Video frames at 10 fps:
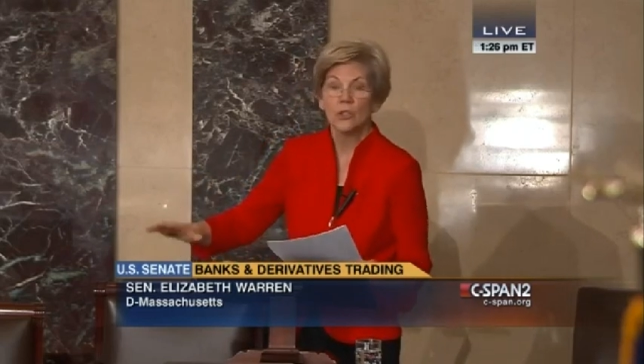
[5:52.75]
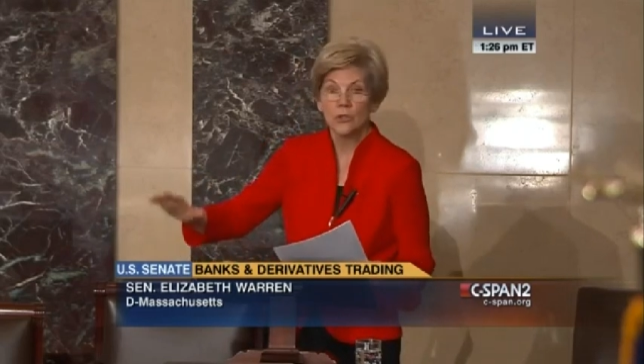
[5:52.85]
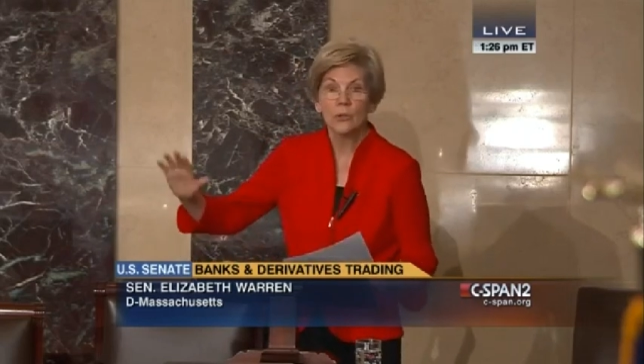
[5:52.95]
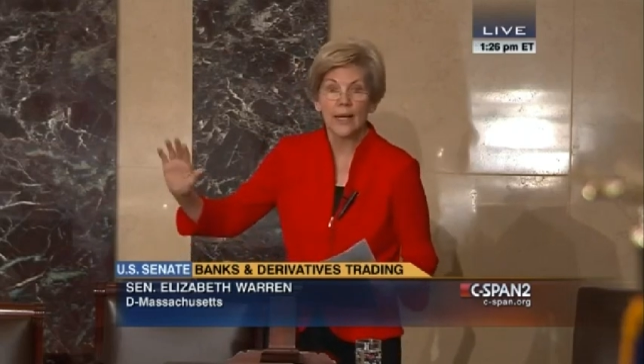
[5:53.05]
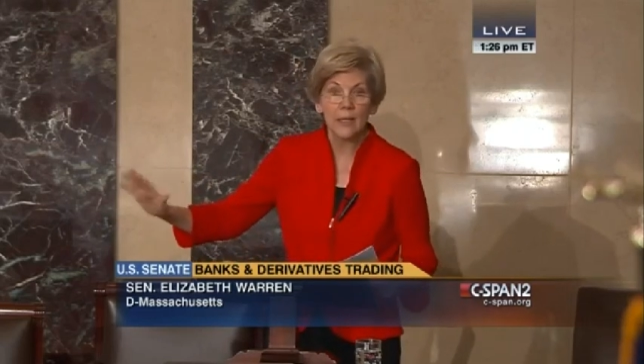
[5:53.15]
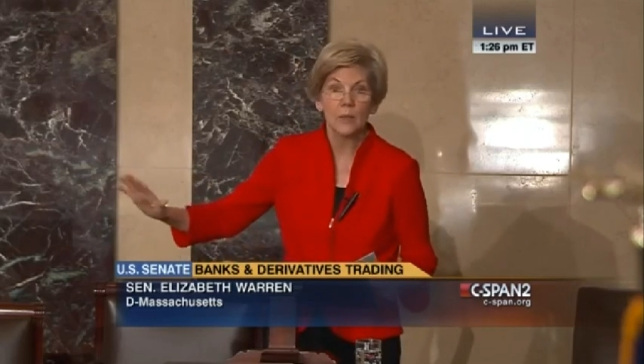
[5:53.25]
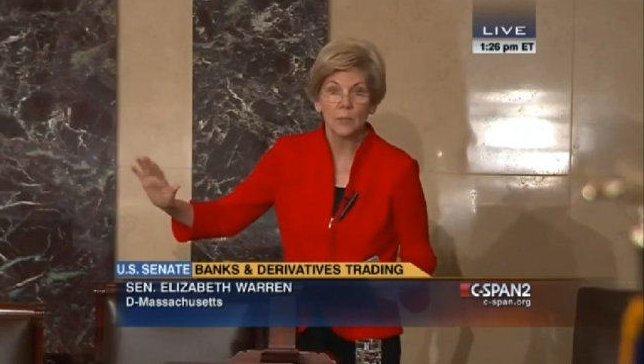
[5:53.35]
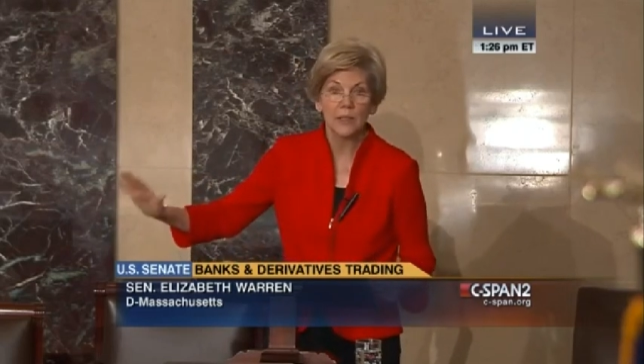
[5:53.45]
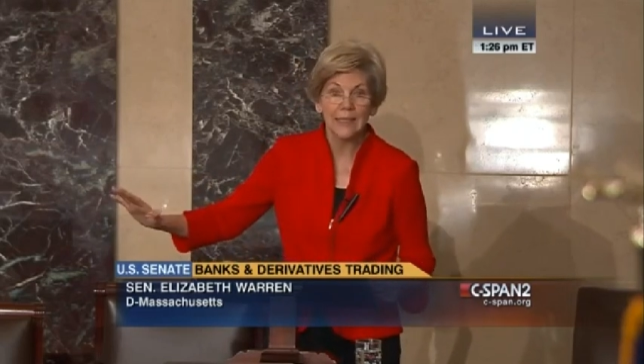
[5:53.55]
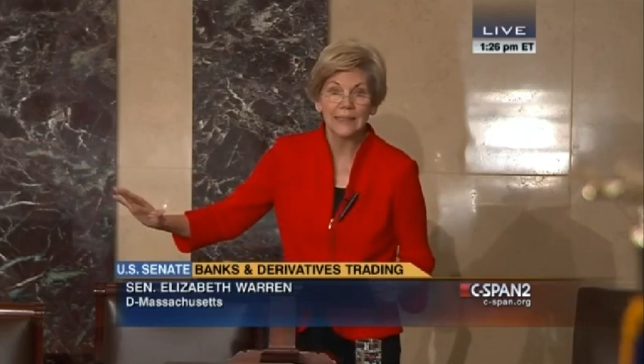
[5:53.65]
to a
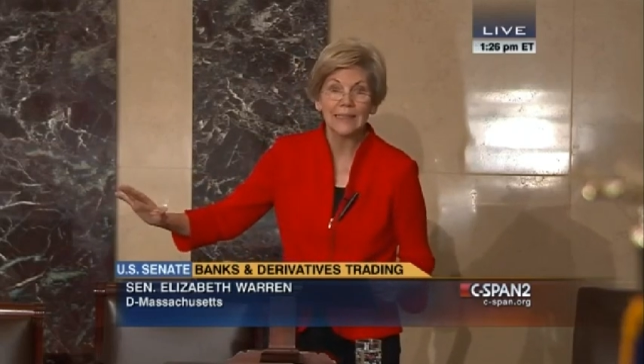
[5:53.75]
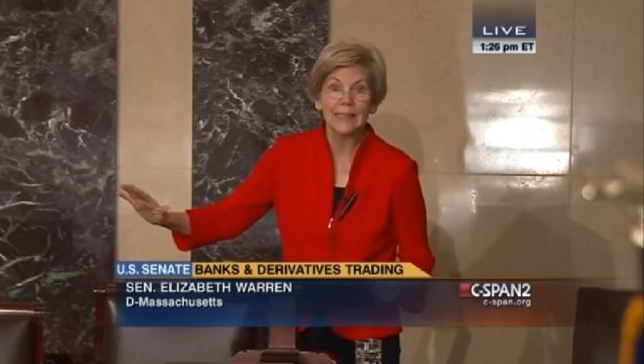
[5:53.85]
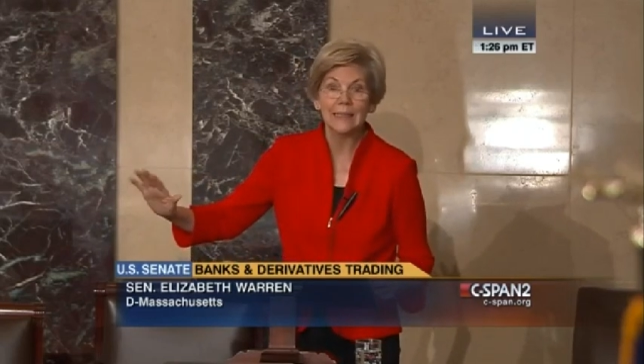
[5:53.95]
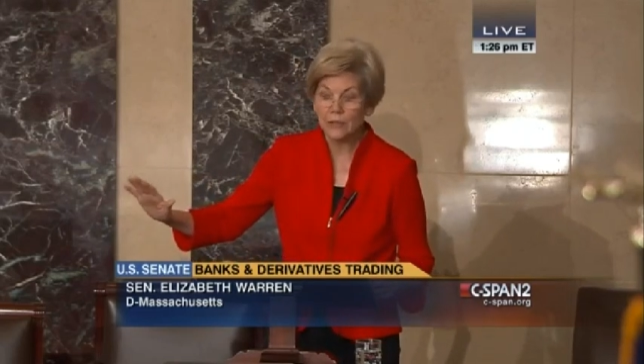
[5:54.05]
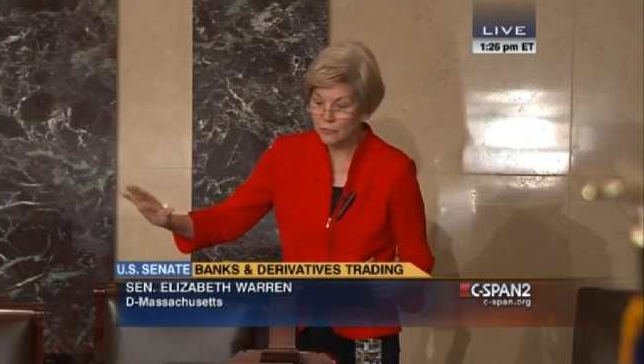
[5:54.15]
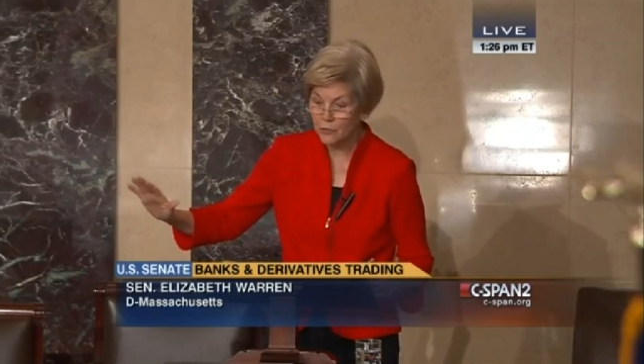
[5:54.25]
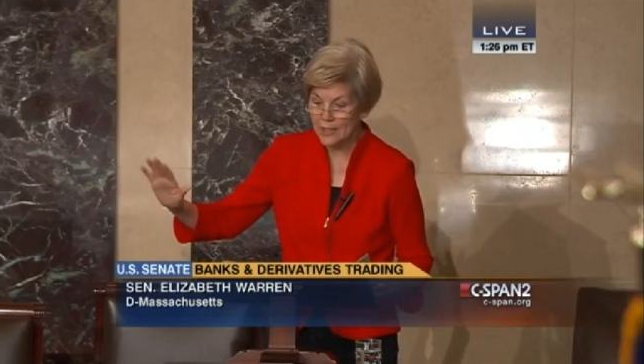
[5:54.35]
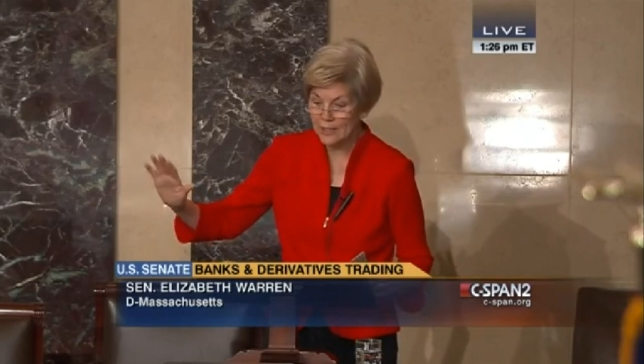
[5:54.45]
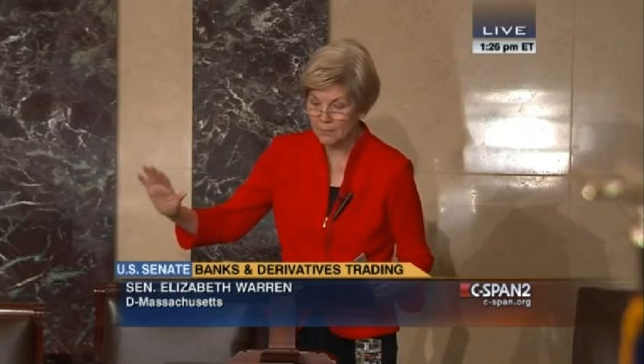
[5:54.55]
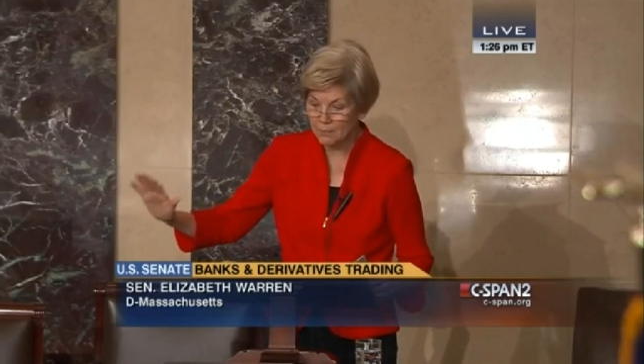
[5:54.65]
completely
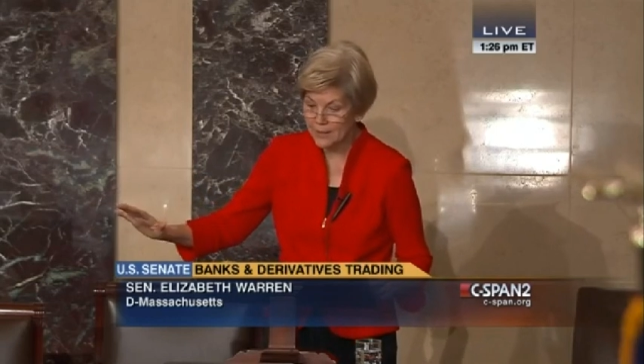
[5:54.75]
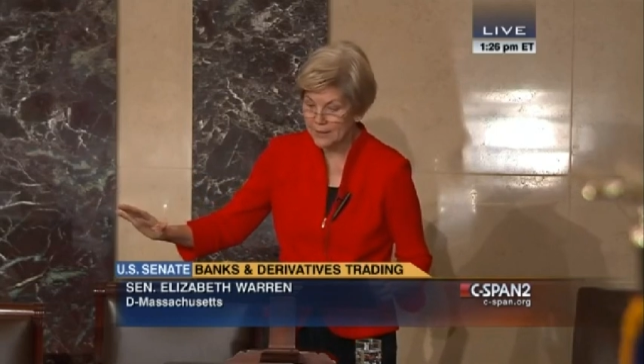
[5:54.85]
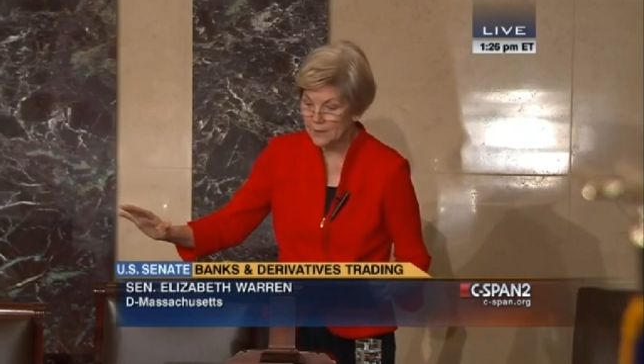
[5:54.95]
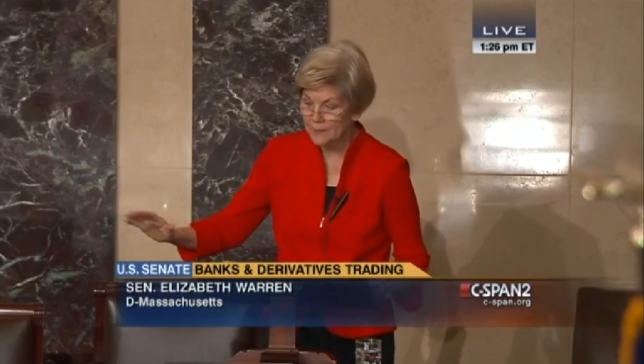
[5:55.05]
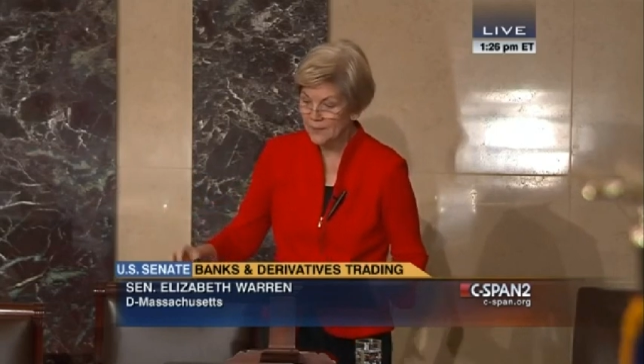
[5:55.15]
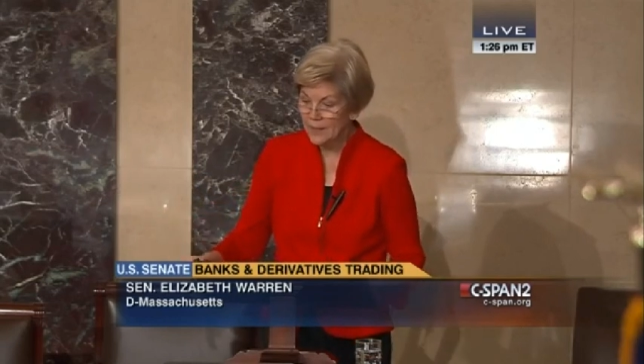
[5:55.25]
different bill.